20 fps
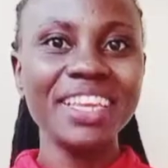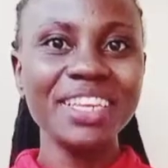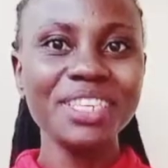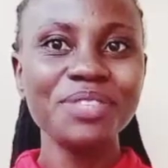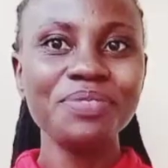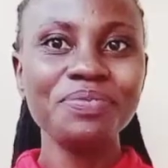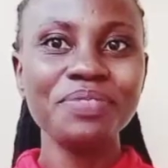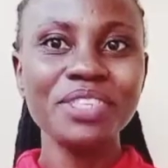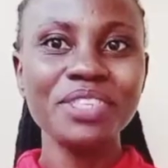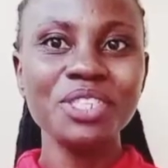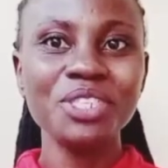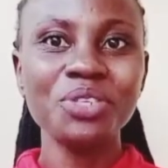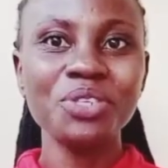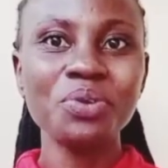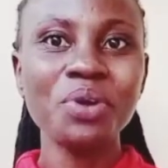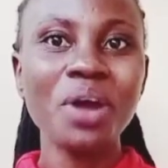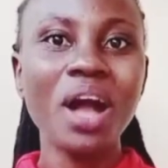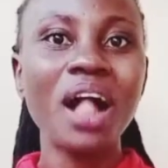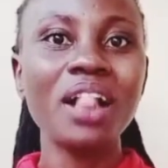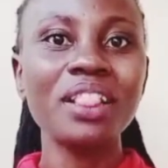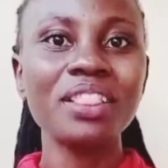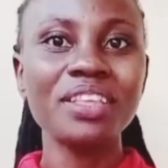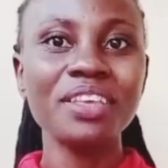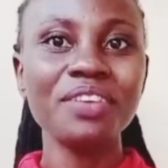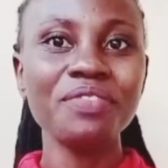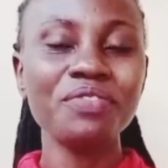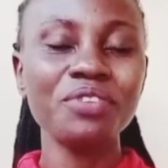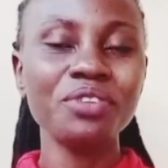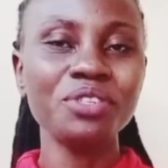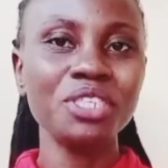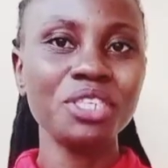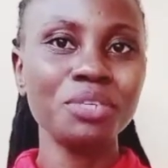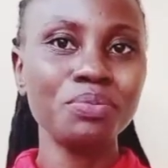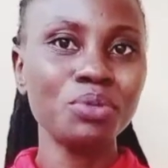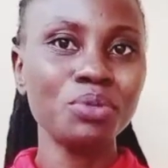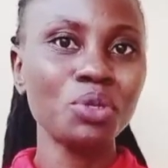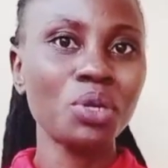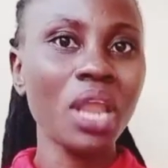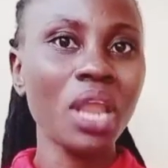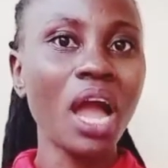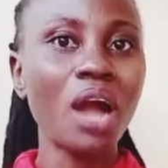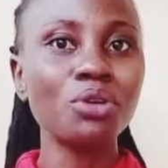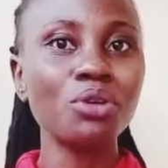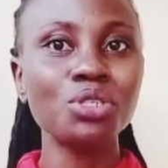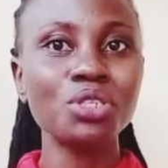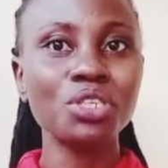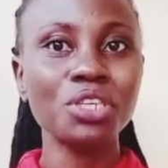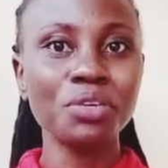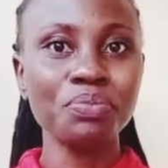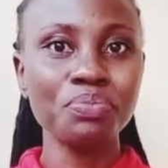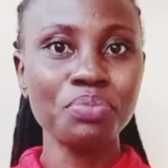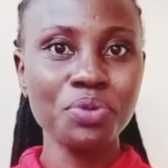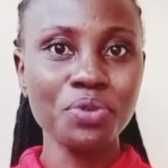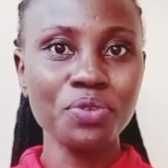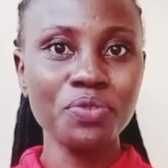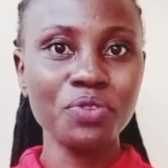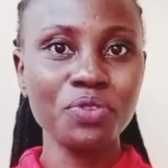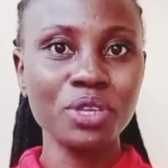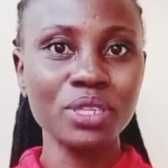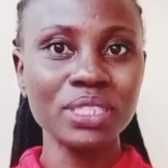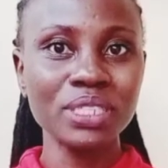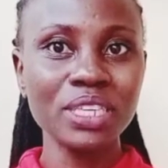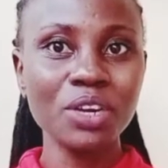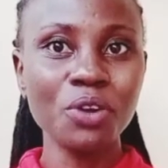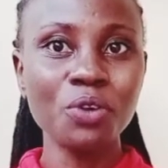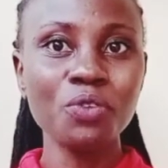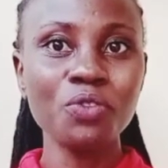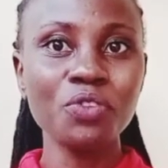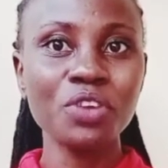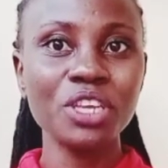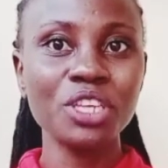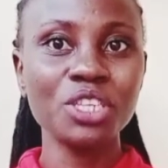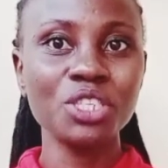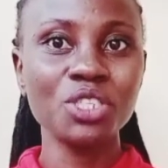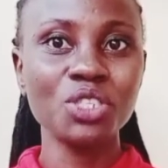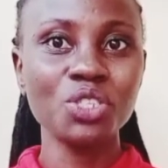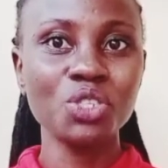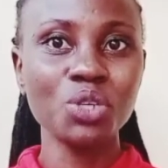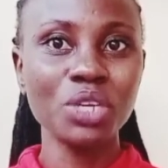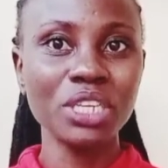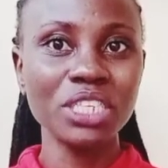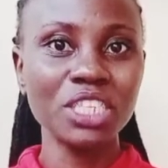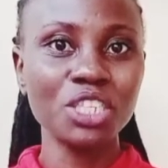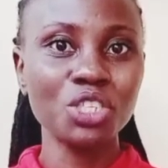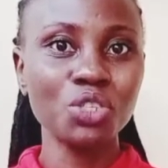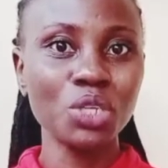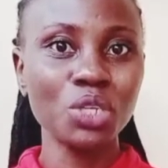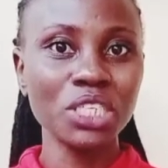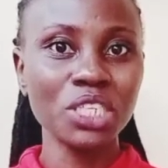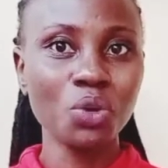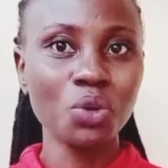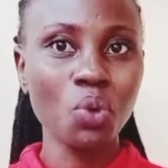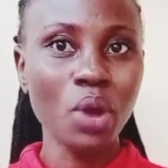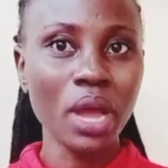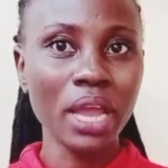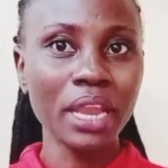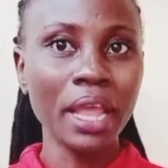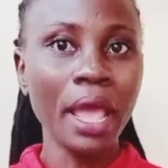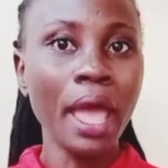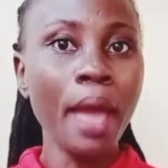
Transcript: this video I'll give you tips on how to improve yourself in 2021.